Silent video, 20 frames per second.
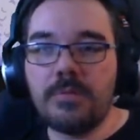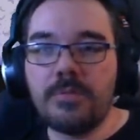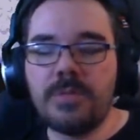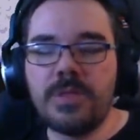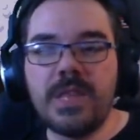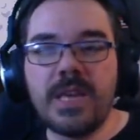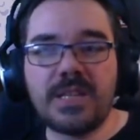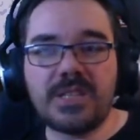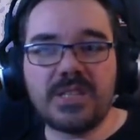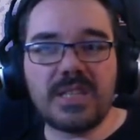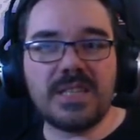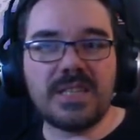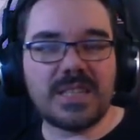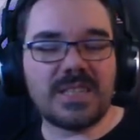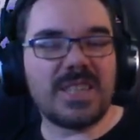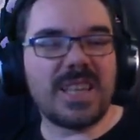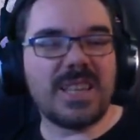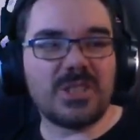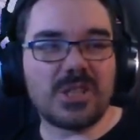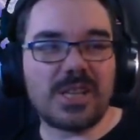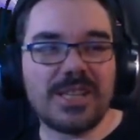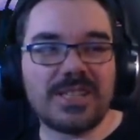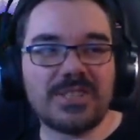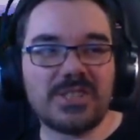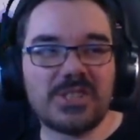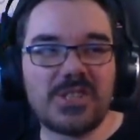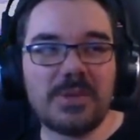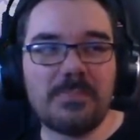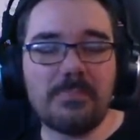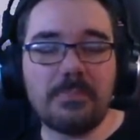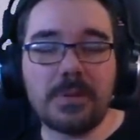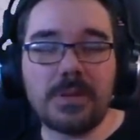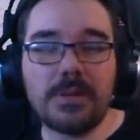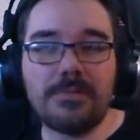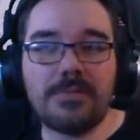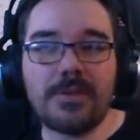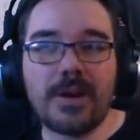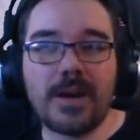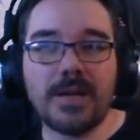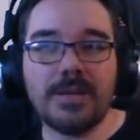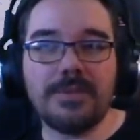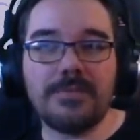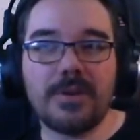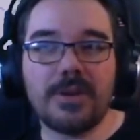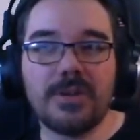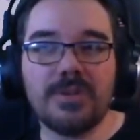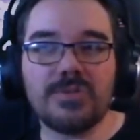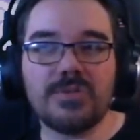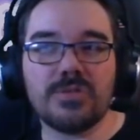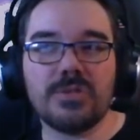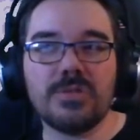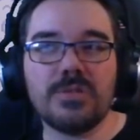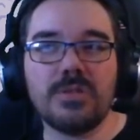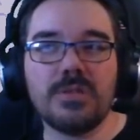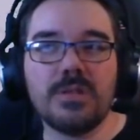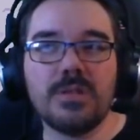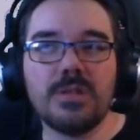this is essentially a simplified version